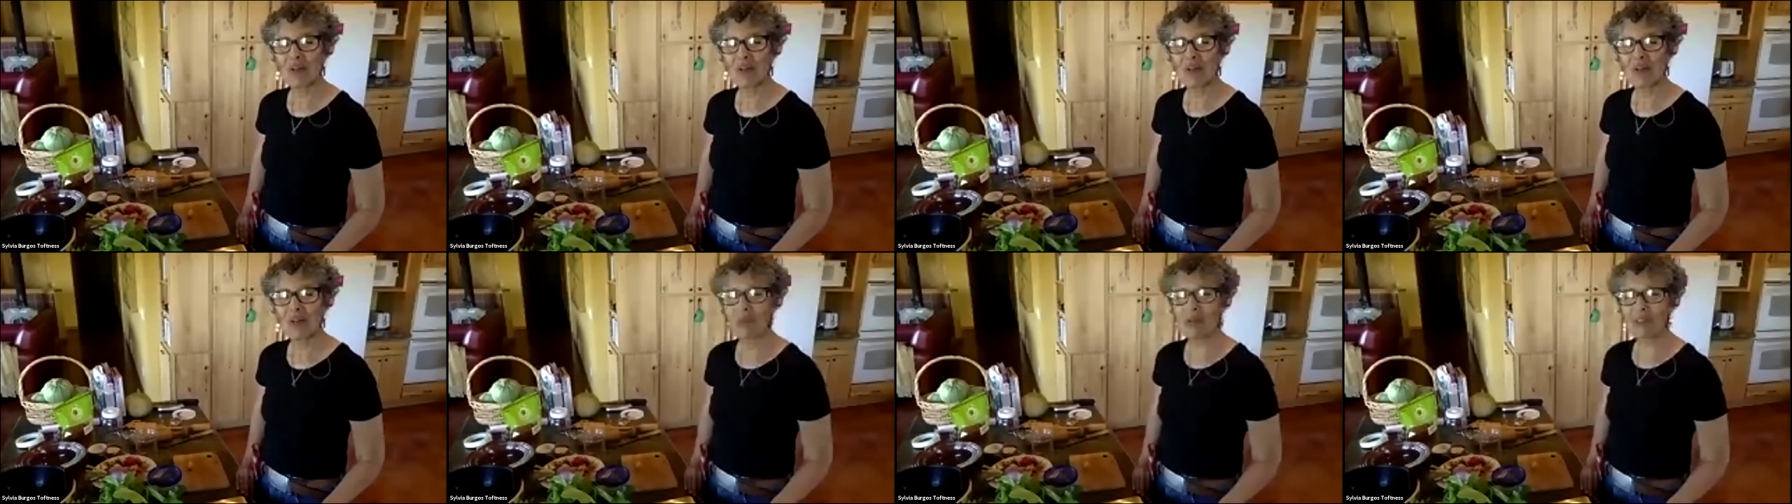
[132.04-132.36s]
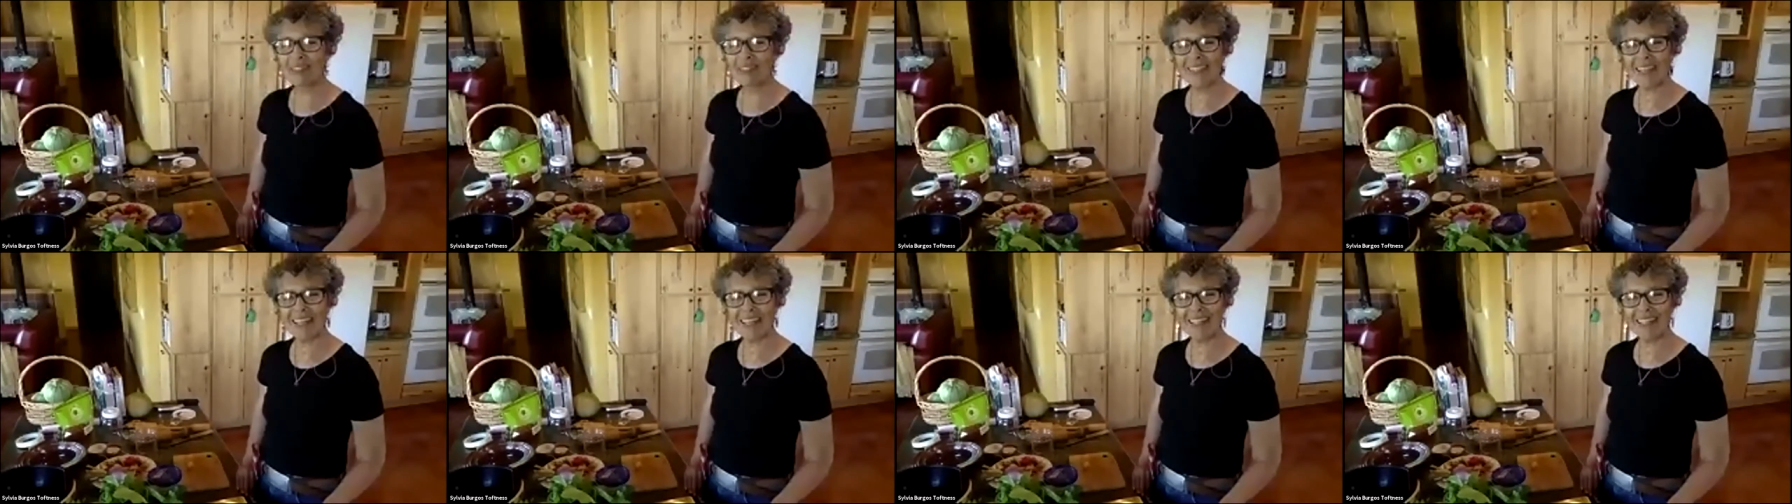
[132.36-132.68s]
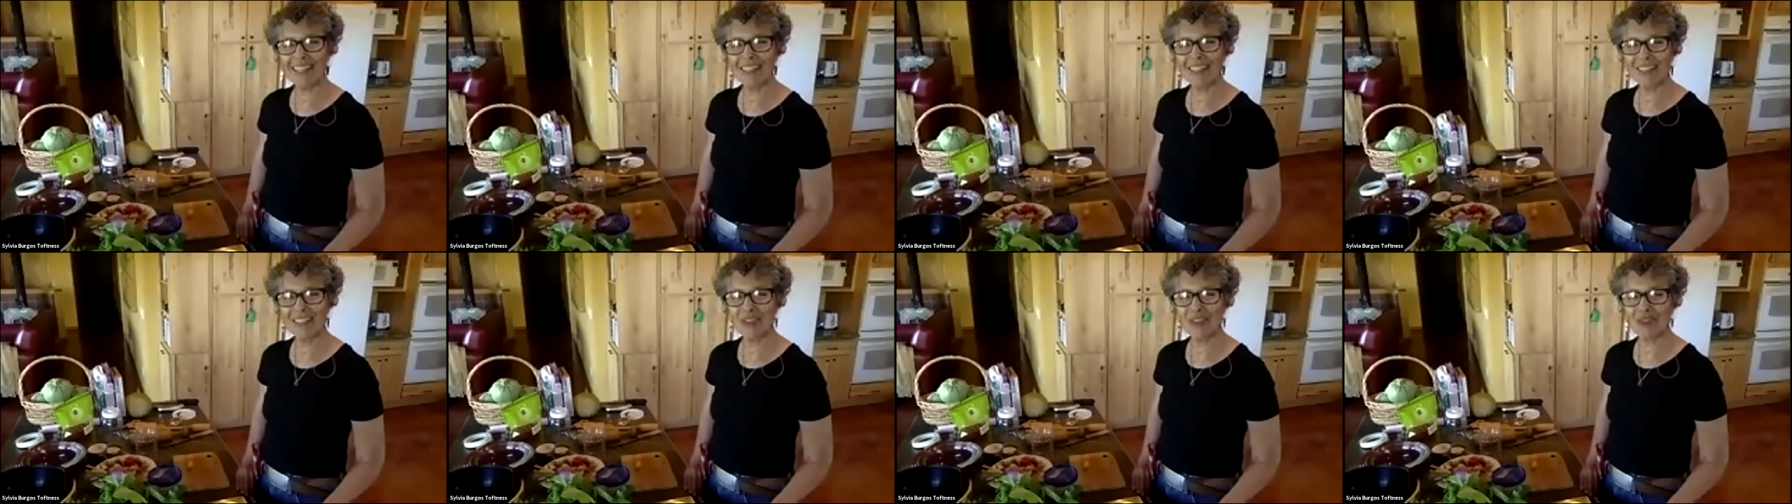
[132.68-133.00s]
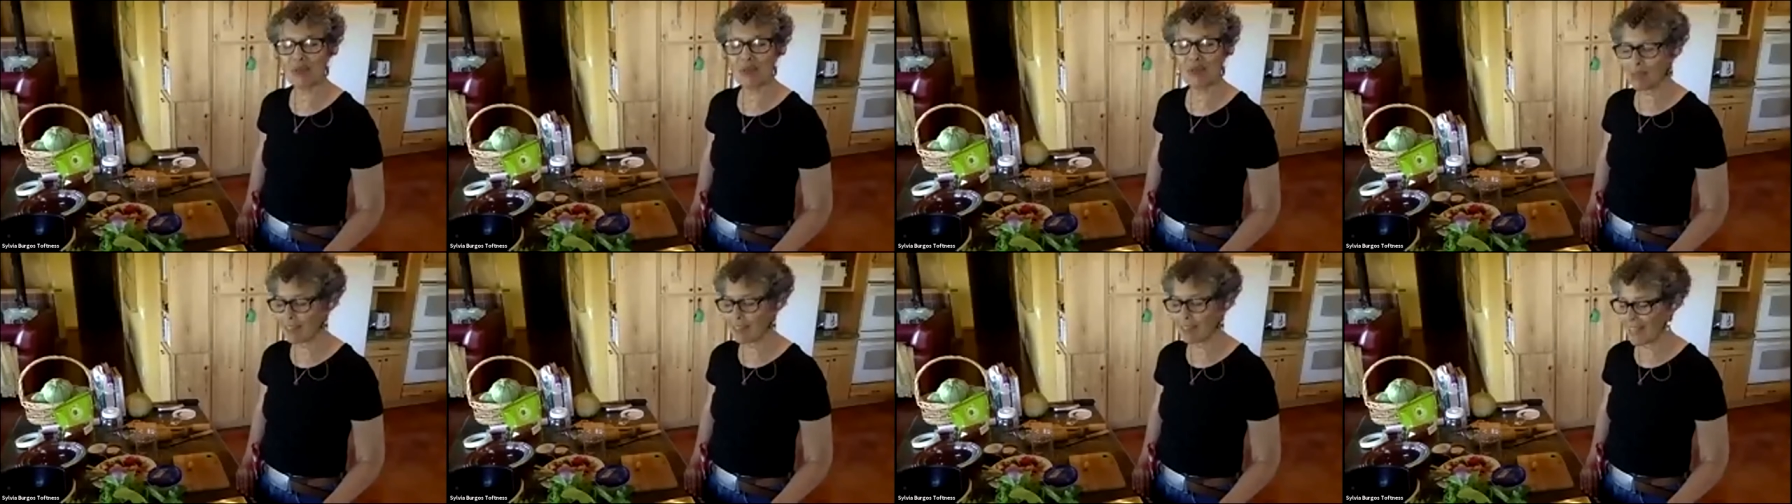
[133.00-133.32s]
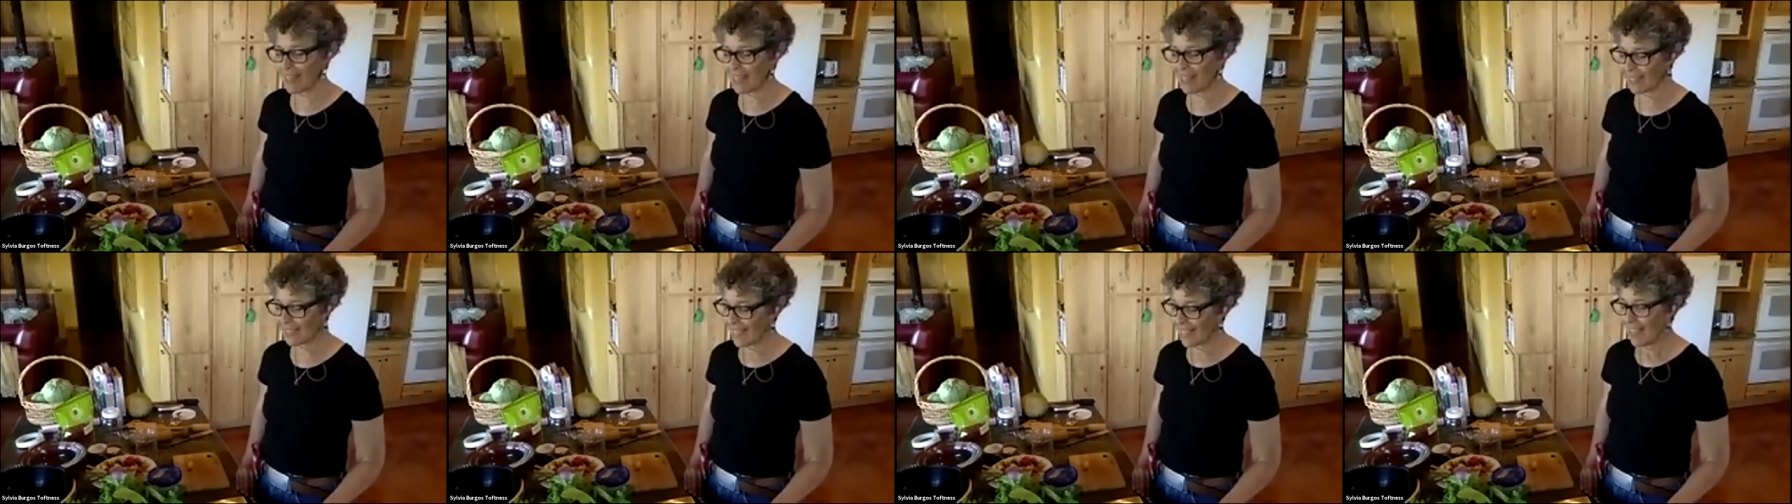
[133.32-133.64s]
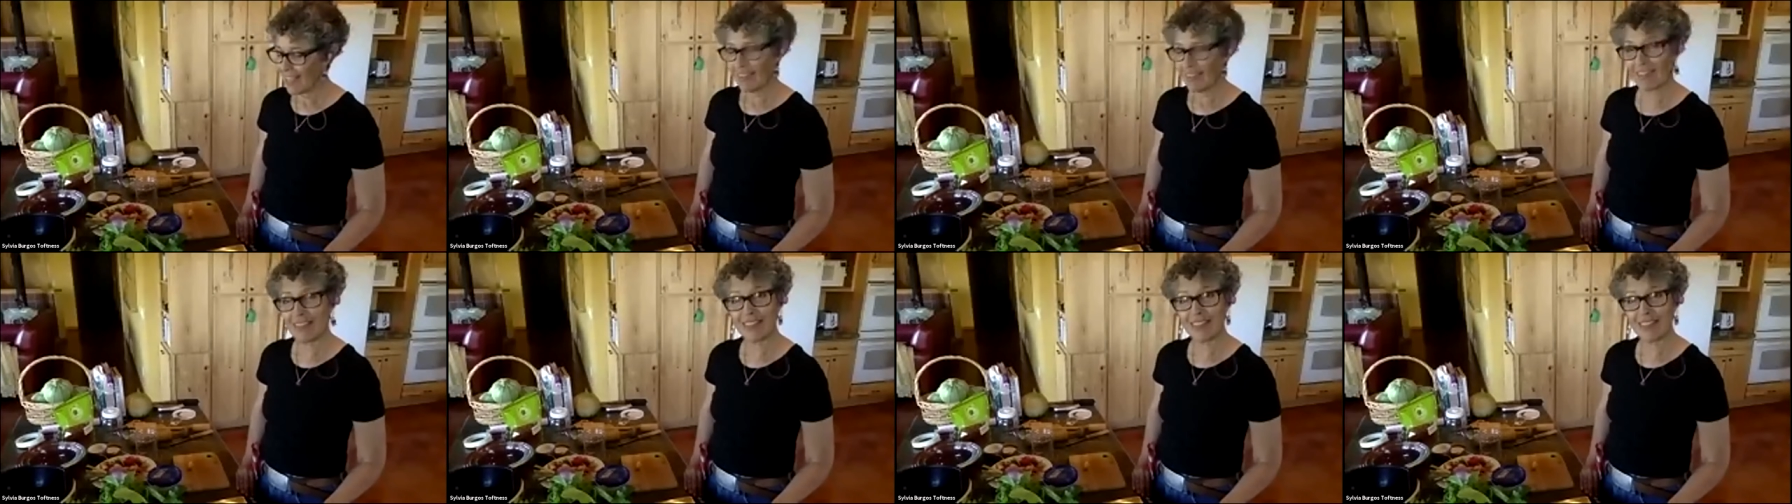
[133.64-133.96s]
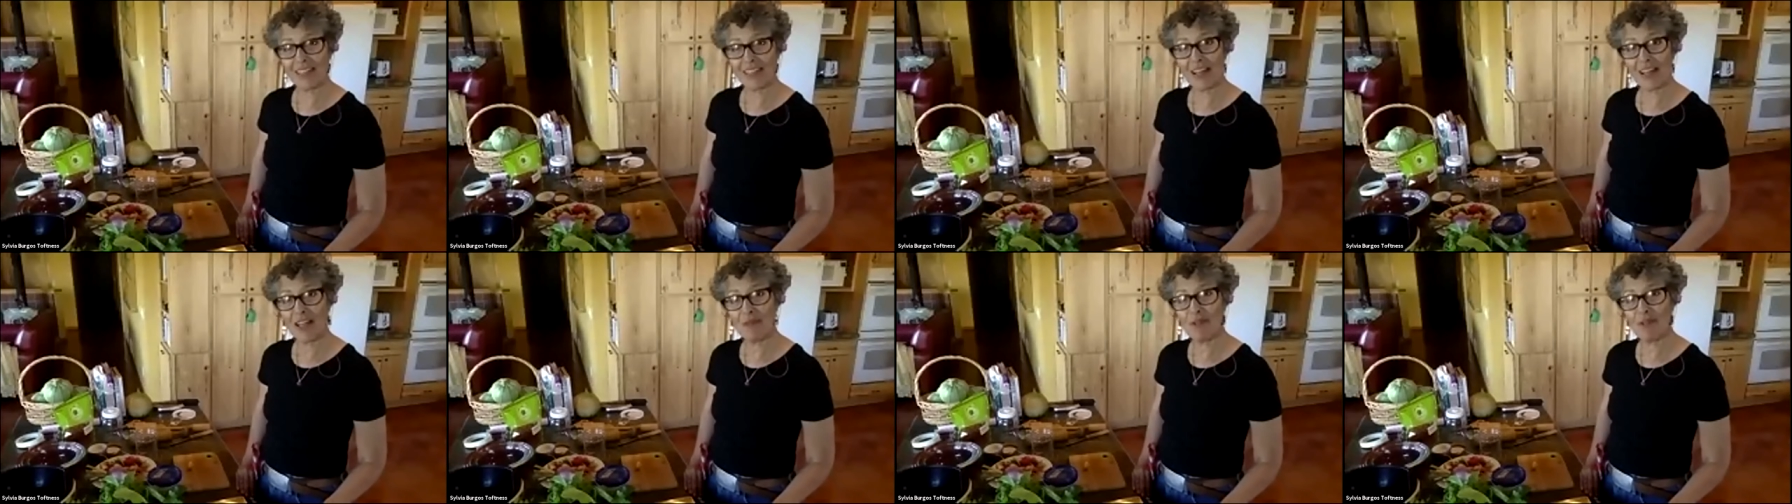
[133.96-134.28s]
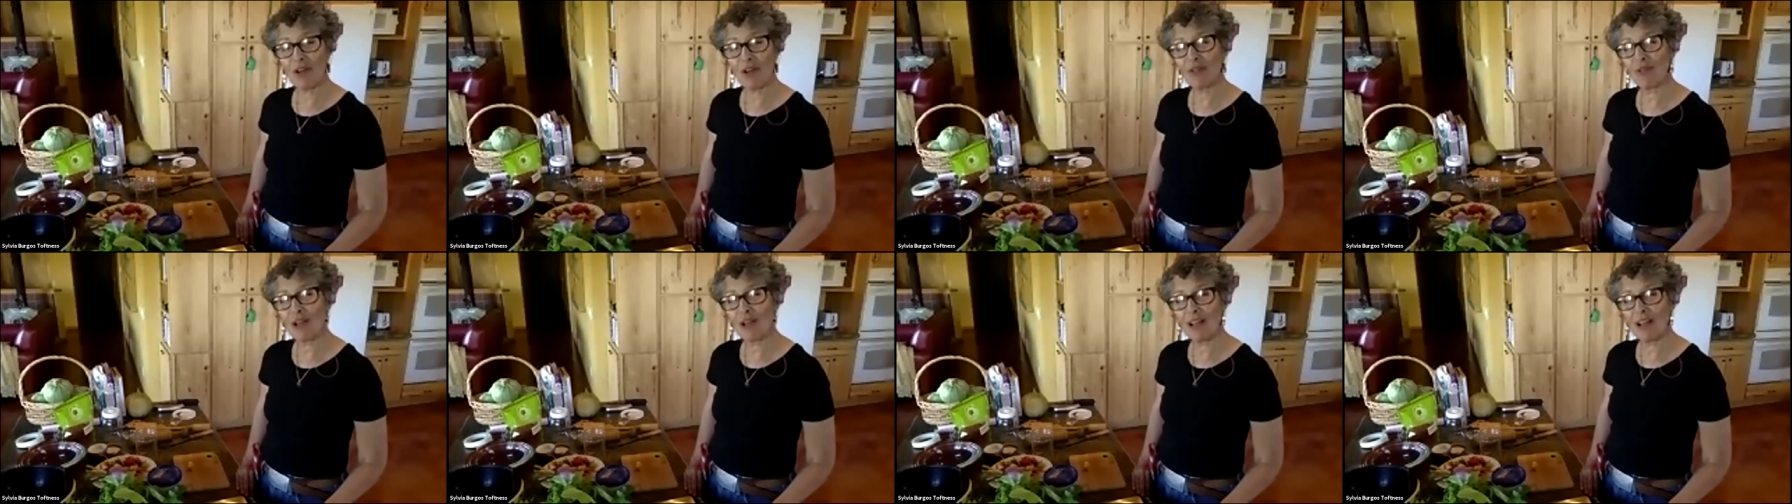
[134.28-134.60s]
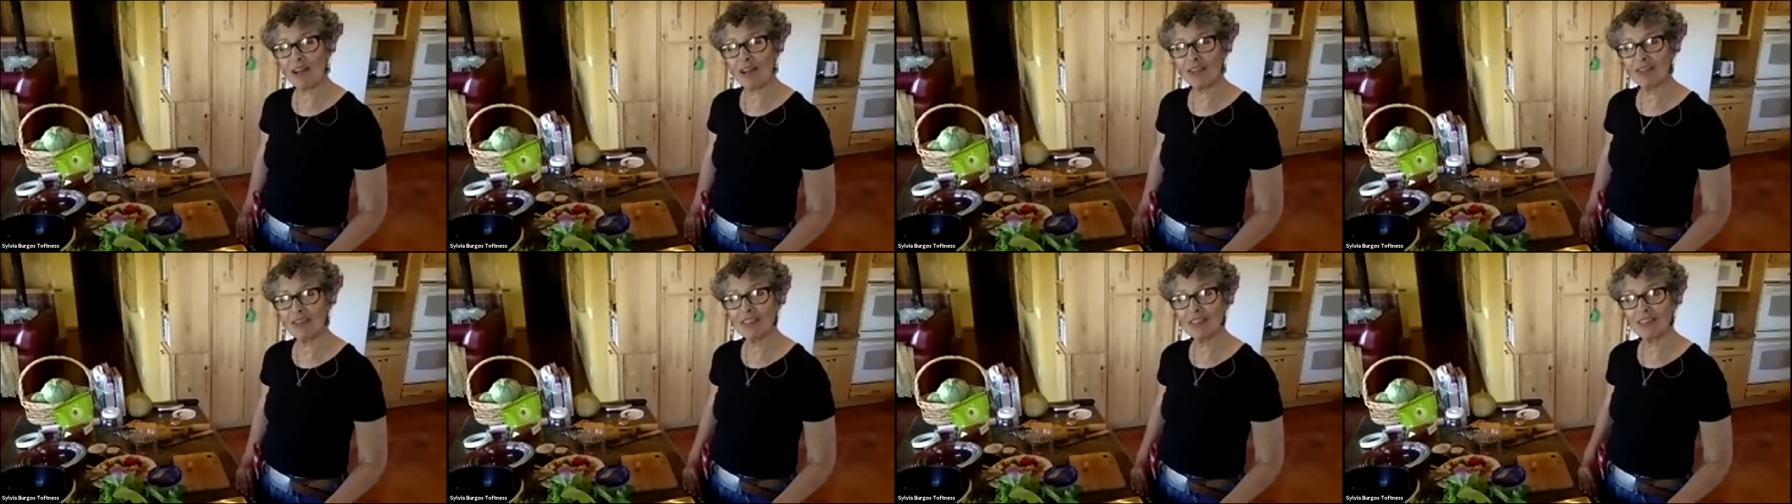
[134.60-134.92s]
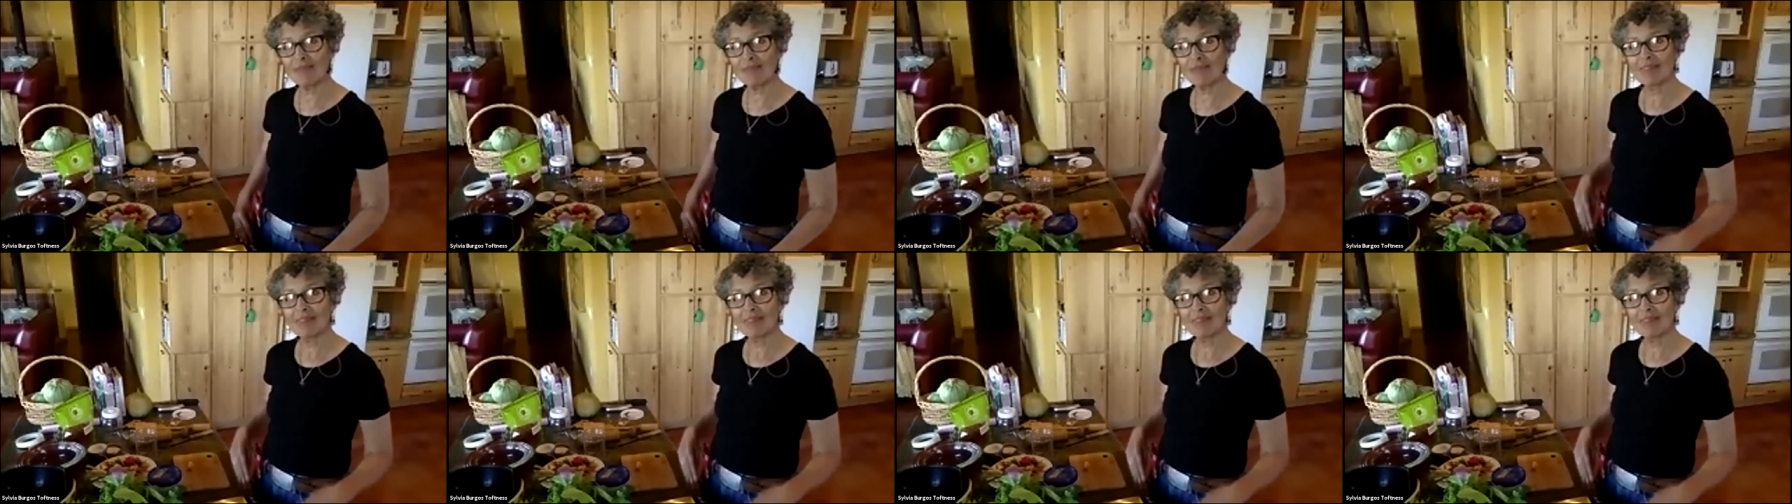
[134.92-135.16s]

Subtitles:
once again in a Zoom class, this time around